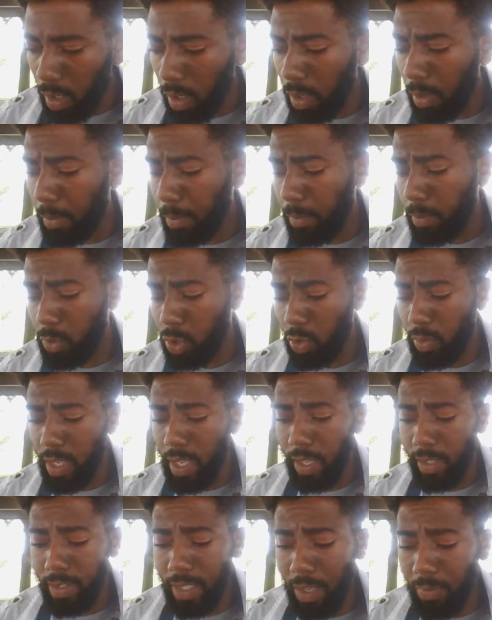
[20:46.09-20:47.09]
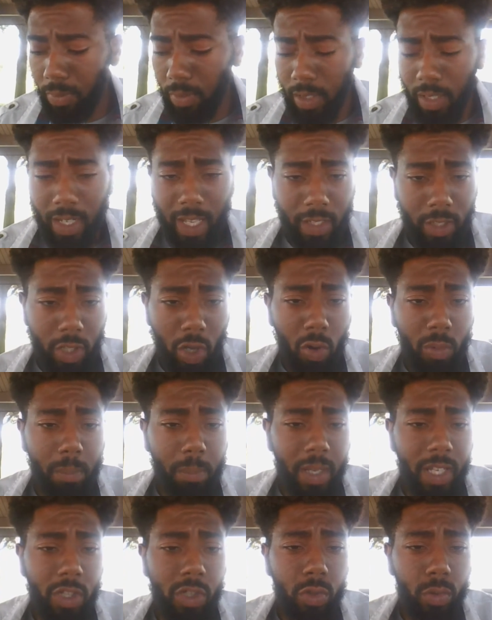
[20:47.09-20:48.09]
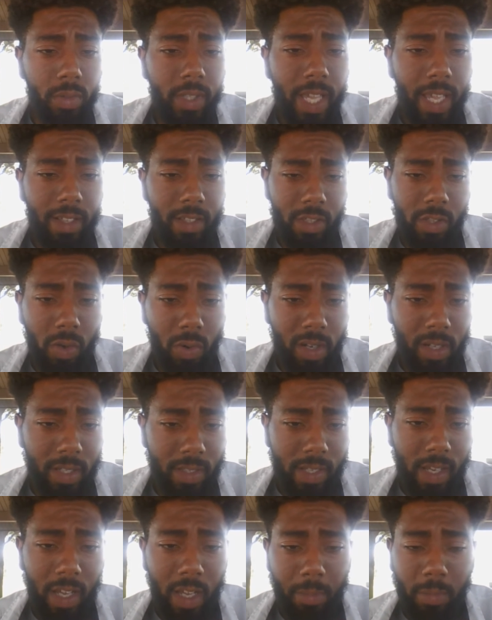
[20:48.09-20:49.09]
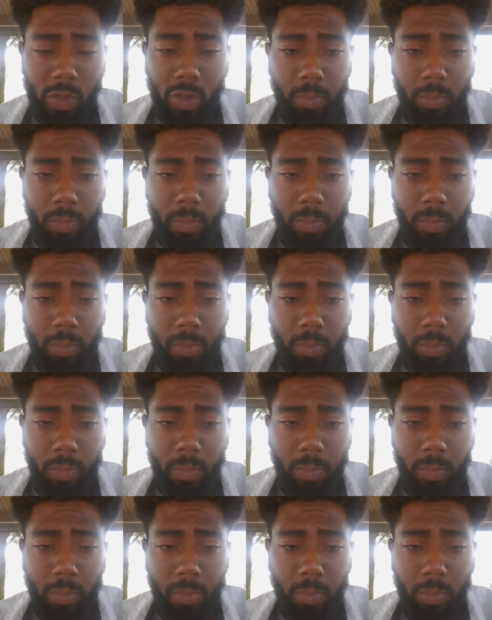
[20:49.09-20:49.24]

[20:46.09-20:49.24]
Um, so yeah, definitely like don't be too dense during this time.